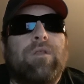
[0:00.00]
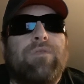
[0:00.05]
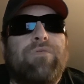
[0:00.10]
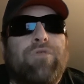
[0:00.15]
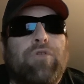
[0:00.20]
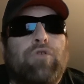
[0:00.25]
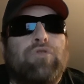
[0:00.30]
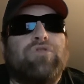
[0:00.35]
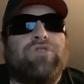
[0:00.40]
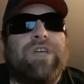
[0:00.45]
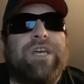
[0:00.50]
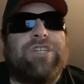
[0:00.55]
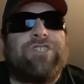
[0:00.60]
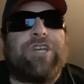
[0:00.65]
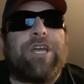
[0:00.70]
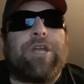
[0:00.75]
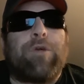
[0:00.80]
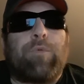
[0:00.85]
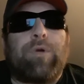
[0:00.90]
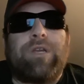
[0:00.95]
Thursday,
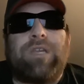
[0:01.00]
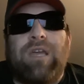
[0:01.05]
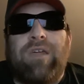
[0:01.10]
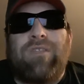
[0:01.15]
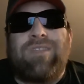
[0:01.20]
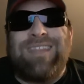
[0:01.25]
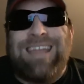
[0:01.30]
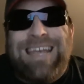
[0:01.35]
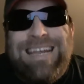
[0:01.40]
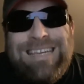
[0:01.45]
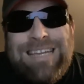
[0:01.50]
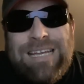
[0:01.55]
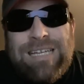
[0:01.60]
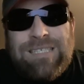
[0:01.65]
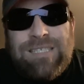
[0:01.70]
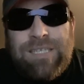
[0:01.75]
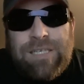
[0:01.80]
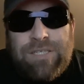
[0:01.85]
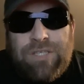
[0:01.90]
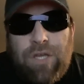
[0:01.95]
January 10th,
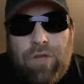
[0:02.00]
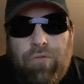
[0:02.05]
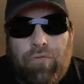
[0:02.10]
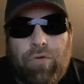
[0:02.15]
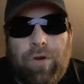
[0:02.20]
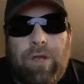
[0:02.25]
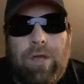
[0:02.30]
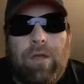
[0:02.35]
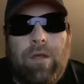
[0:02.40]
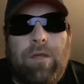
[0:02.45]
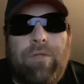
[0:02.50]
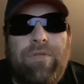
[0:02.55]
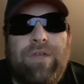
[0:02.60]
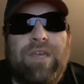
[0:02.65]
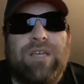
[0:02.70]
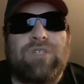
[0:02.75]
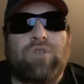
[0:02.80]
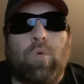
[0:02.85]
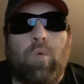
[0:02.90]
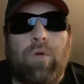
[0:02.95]
1963.
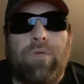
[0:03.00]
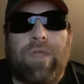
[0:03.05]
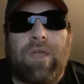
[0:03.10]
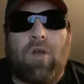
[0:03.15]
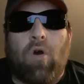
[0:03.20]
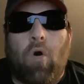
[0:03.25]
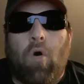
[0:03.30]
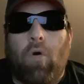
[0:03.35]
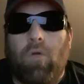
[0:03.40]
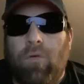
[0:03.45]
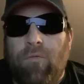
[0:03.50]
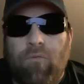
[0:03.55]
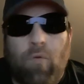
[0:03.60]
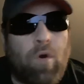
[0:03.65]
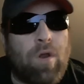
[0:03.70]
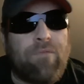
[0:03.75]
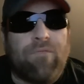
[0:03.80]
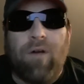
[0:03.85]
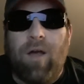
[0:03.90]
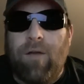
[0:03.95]
These are what they call the
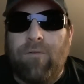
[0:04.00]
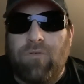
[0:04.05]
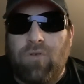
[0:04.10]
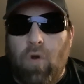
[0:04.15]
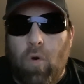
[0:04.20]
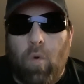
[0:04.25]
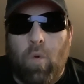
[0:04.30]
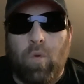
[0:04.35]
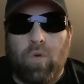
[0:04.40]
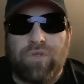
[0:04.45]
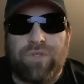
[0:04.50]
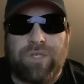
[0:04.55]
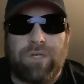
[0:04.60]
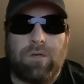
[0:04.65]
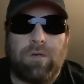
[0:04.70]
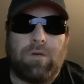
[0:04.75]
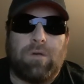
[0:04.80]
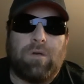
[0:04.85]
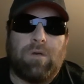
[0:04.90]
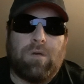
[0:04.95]
45 goals
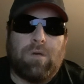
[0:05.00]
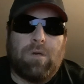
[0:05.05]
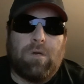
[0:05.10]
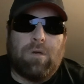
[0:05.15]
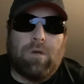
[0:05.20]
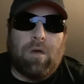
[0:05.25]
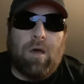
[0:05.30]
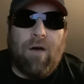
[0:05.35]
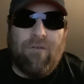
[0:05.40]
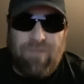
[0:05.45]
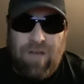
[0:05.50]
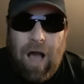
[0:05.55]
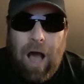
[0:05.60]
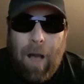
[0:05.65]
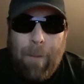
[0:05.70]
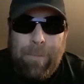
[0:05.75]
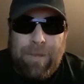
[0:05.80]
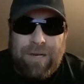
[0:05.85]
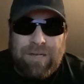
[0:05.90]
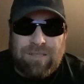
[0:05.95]
of
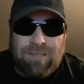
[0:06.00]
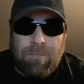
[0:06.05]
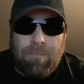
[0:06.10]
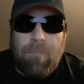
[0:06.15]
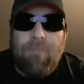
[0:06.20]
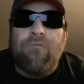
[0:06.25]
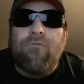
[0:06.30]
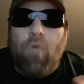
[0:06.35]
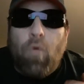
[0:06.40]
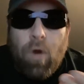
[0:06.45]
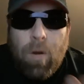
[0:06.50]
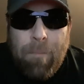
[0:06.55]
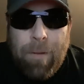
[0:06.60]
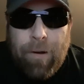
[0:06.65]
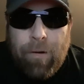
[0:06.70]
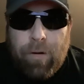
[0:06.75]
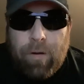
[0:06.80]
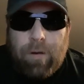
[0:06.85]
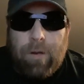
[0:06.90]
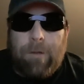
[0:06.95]
communism for
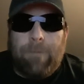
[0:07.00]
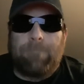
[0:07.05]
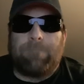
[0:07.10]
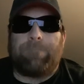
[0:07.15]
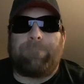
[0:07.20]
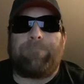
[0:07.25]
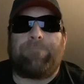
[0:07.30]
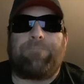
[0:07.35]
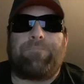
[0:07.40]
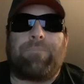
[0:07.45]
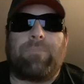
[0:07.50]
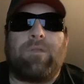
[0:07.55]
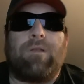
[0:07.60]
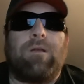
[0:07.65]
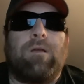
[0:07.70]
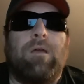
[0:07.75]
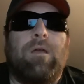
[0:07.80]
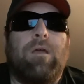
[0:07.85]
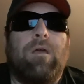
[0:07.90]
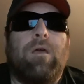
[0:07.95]
America.
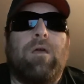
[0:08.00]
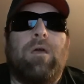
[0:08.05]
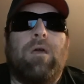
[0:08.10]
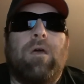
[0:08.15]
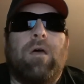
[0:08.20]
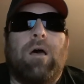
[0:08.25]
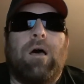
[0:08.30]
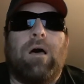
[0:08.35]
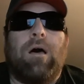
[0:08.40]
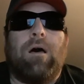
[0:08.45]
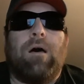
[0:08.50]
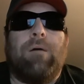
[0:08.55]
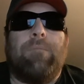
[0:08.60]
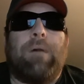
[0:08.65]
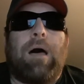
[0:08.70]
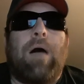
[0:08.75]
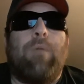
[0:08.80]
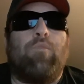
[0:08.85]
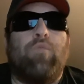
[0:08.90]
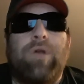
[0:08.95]

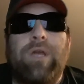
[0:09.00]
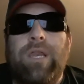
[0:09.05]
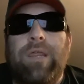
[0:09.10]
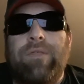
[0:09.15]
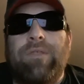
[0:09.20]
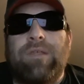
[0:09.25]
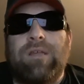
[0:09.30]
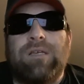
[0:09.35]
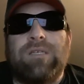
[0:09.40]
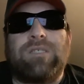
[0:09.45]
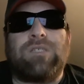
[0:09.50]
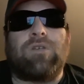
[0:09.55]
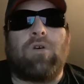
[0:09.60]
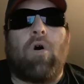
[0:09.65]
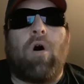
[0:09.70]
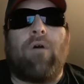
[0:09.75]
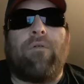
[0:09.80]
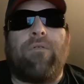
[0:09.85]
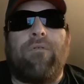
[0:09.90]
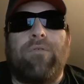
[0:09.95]
I'm reading this
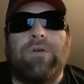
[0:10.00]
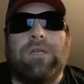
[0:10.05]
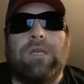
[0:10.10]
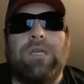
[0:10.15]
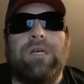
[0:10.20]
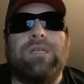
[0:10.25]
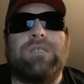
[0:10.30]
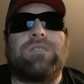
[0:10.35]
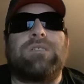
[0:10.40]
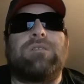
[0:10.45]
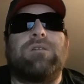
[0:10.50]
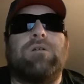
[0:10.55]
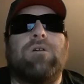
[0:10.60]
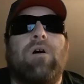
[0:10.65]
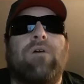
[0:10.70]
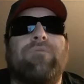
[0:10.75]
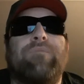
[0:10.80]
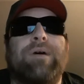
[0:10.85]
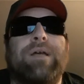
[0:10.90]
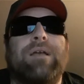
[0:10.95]
off of a list
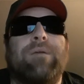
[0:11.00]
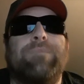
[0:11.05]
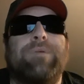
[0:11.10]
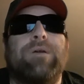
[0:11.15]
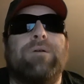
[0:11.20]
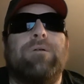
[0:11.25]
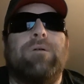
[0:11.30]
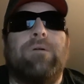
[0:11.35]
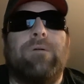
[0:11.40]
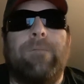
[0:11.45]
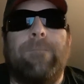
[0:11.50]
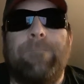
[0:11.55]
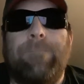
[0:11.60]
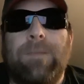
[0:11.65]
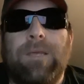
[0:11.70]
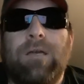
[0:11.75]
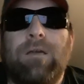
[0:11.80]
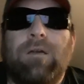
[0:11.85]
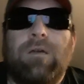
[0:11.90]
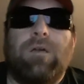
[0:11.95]
off my computer.
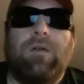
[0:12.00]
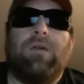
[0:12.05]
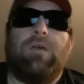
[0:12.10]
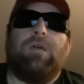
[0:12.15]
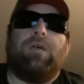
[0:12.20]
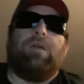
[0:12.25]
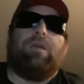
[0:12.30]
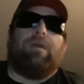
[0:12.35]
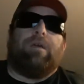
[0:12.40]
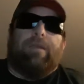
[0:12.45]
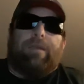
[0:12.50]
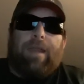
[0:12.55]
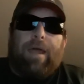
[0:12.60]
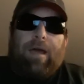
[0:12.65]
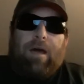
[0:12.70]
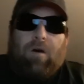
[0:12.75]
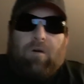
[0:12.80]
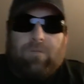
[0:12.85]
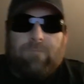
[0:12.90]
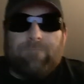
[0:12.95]

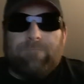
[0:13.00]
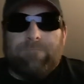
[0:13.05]
Now,